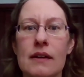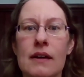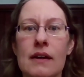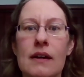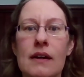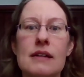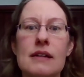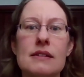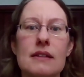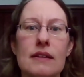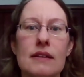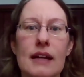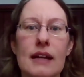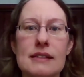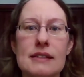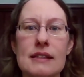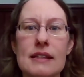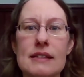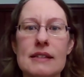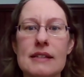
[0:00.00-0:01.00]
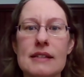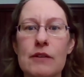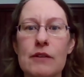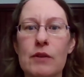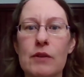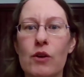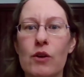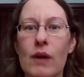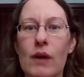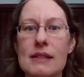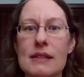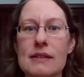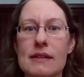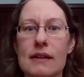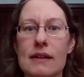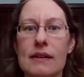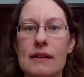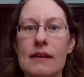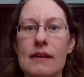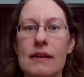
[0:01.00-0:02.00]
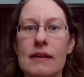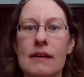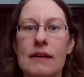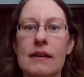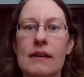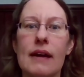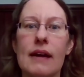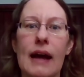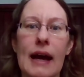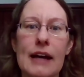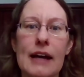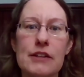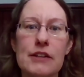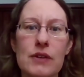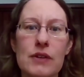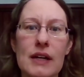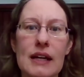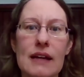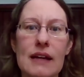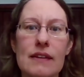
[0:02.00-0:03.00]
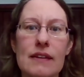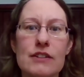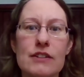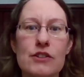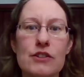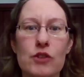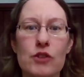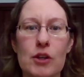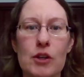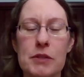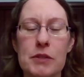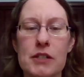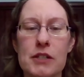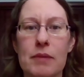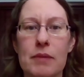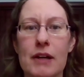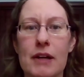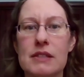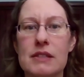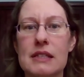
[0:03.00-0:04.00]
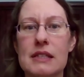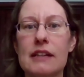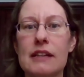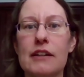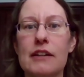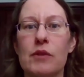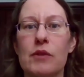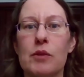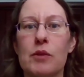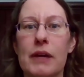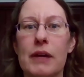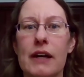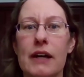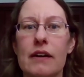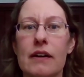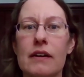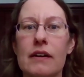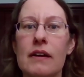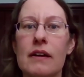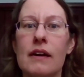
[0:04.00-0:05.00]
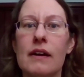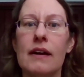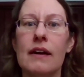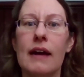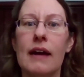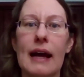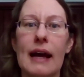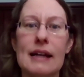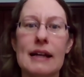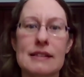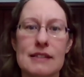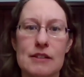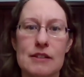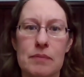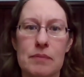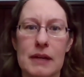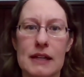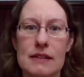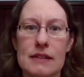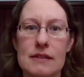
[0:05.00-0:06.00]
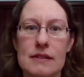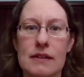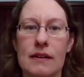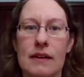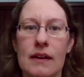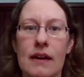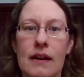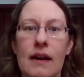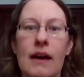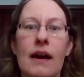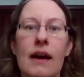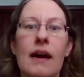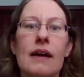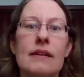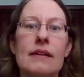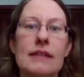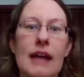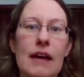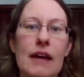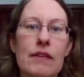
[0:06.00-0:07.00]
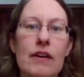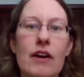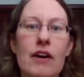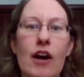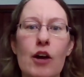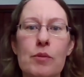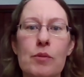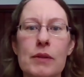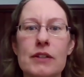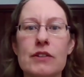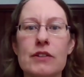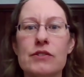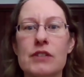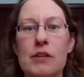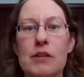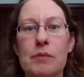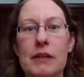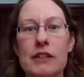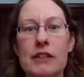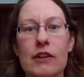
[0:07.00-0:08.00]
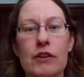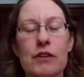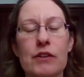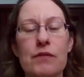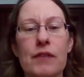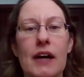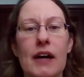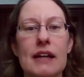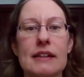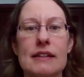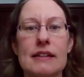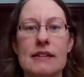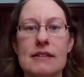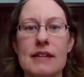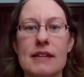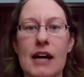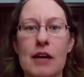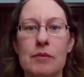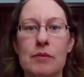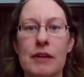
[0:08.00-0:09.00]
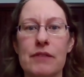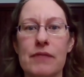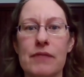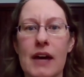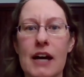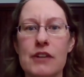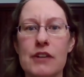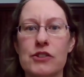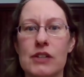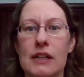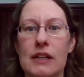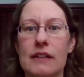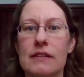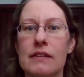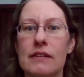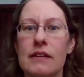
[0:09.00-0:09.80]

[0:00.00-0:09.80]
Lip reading: selecting the date requested, entering in the description about ceiling repair, and submit. Now the carpenters can be notified in a timely fashion,